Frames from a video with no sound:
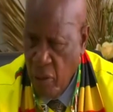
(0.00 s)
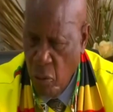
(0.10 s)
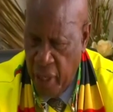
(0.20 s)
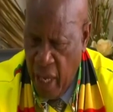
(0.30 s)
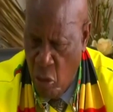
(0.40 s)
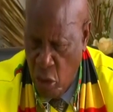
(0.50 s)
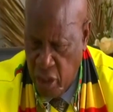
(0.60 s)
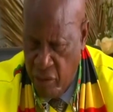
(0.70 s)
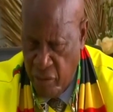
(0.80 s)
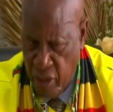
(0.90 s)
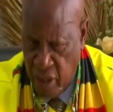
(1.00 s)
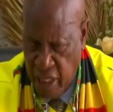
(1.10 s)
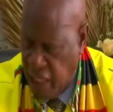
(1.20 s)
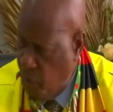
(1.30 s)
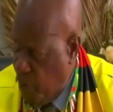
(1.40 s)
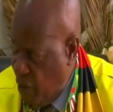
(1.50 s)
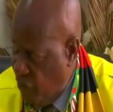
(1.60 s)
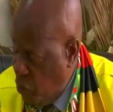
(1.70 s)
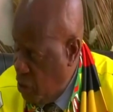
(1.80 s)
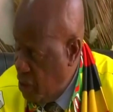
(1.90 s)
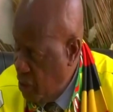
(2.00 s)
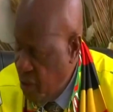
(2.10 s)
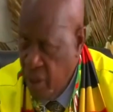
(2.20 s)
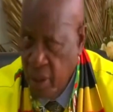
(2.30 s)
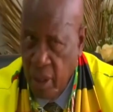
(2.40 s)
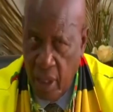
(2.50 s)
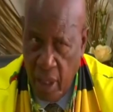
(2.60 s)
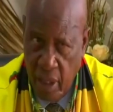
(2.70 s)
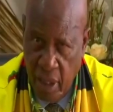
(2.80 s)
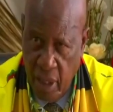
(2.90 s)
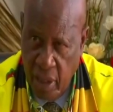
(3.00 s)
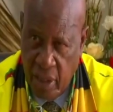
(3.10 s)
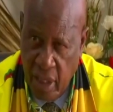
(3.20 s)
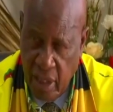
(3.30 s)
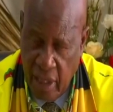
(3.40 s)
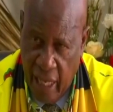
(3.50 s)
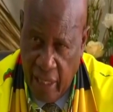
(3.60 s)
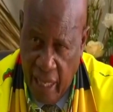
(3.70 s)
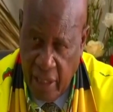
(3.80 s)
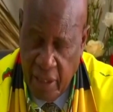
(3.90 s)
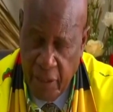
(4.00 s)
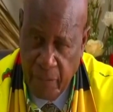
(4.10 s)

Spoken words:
we are not giving diaspora vote, and the reasons are that